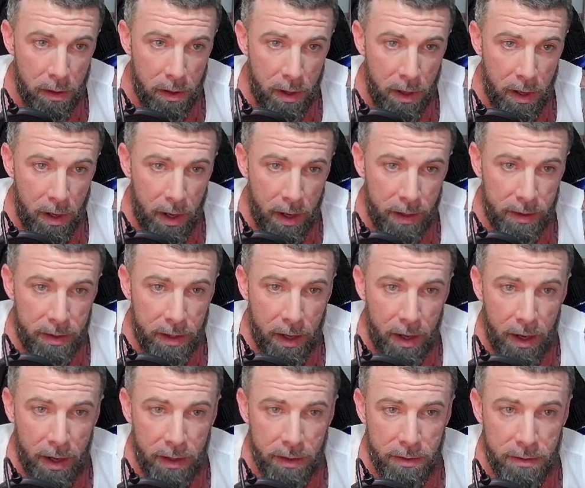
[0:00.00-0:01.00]
at the
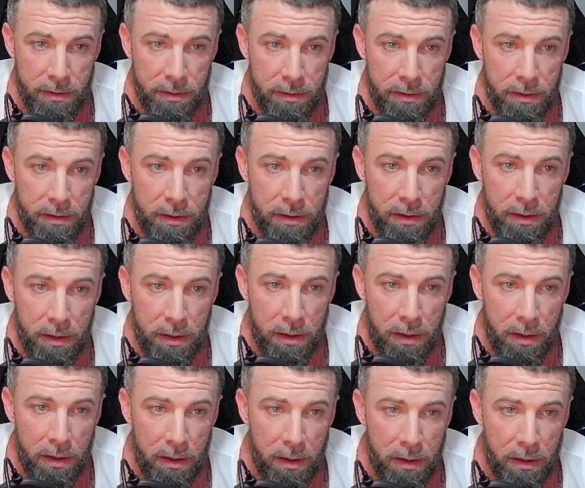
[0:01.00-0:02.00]
highs.
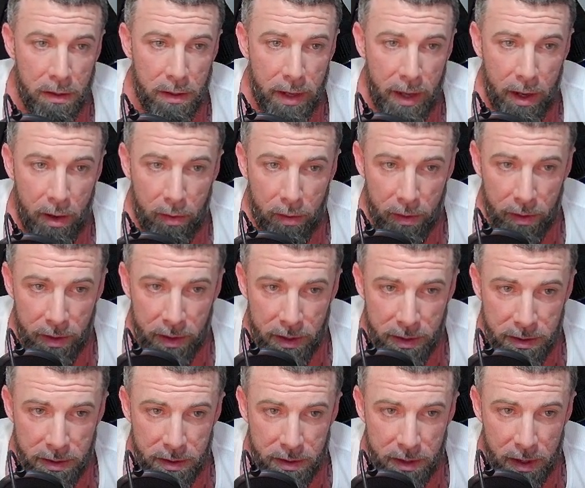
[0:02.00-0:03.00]
Now,
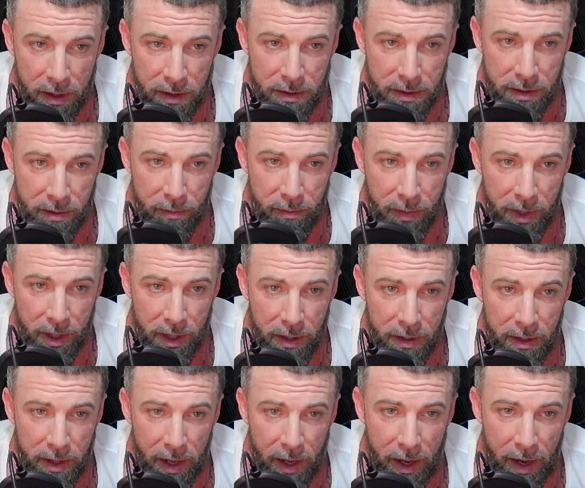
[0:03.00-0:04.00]
this doesn't
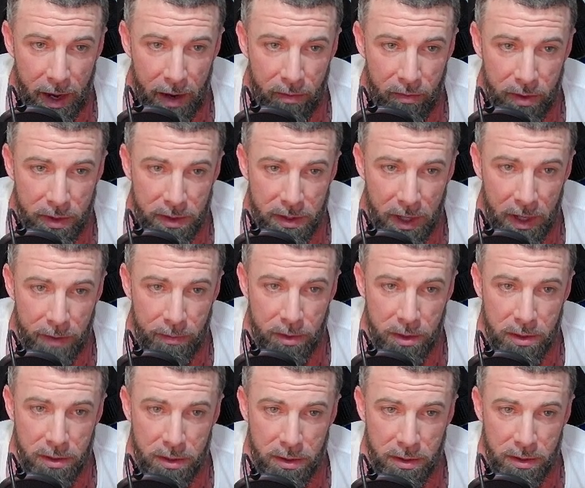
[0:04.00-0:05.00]
mean that every time
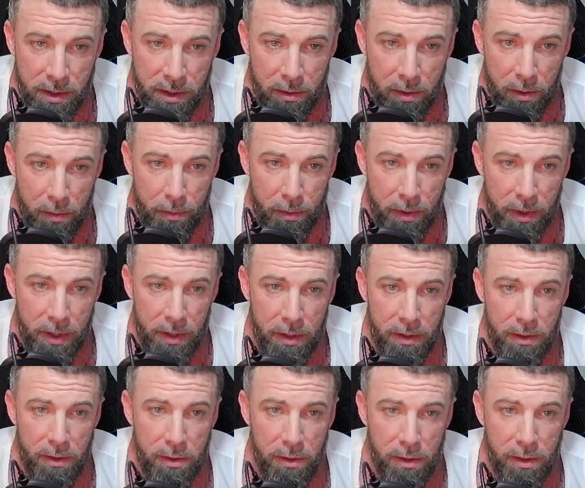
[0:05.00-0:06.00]
there's a zero print,
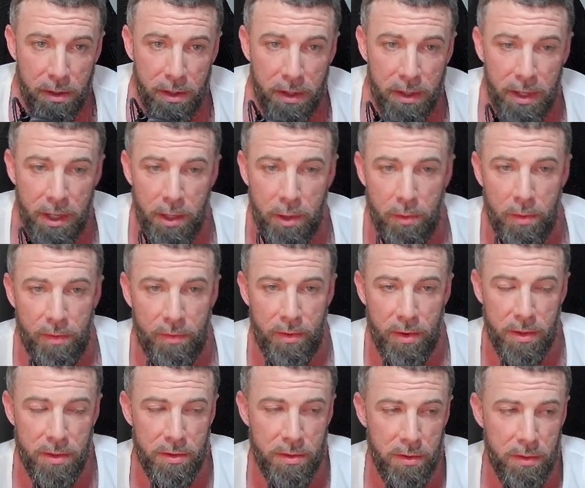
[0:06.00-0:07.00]
you're going to get a
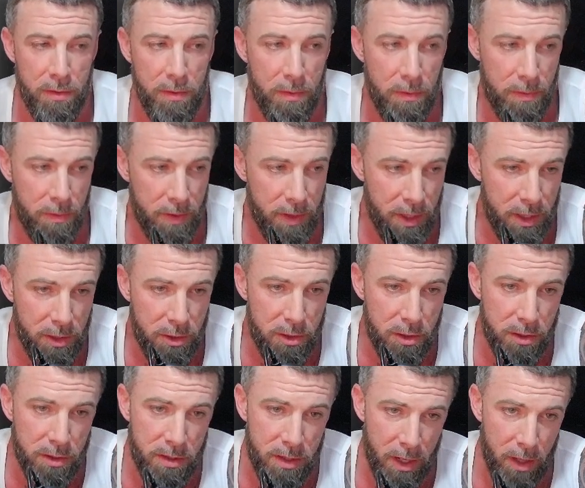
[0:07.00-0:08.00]
reversal. It
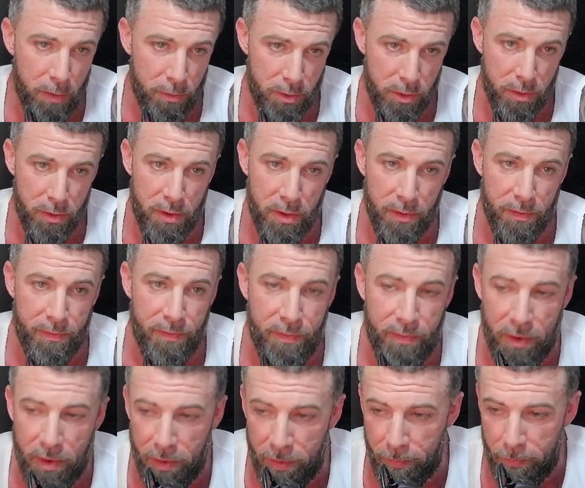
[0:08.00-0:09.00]
just helps you
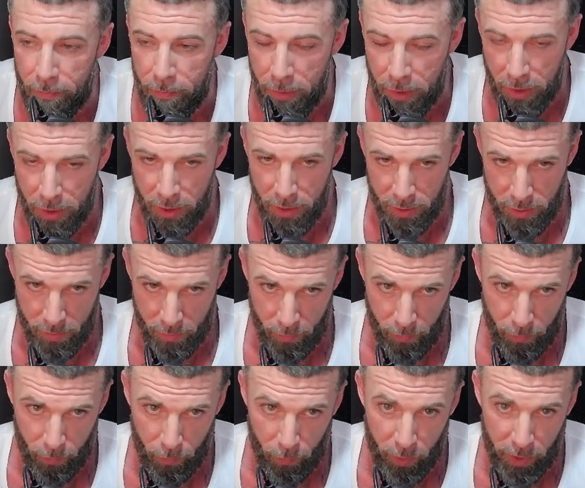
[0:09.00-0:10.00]
confirm
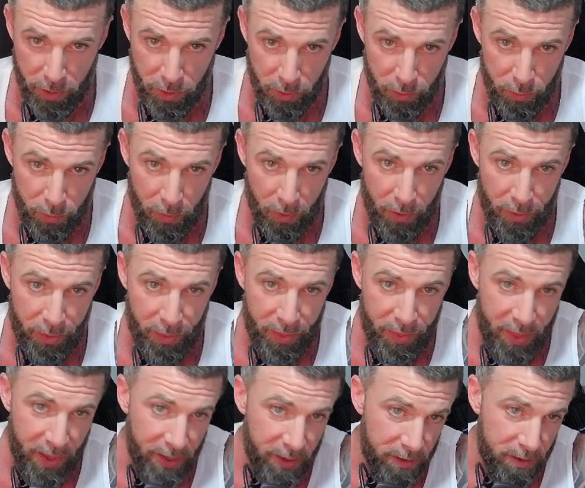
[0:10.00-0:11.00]
when you
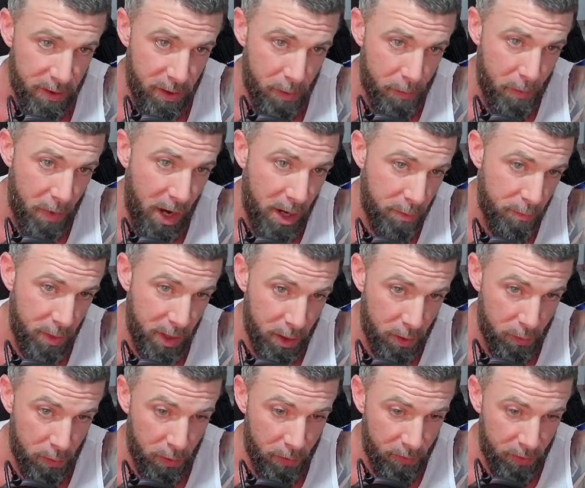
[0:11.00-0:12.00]
think there might be a
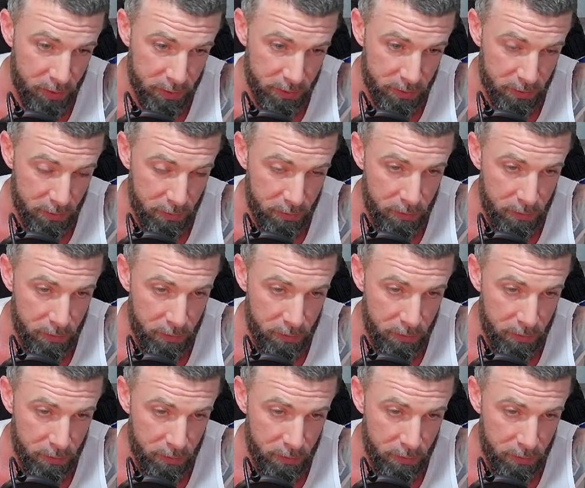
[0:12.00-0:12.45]
reversal.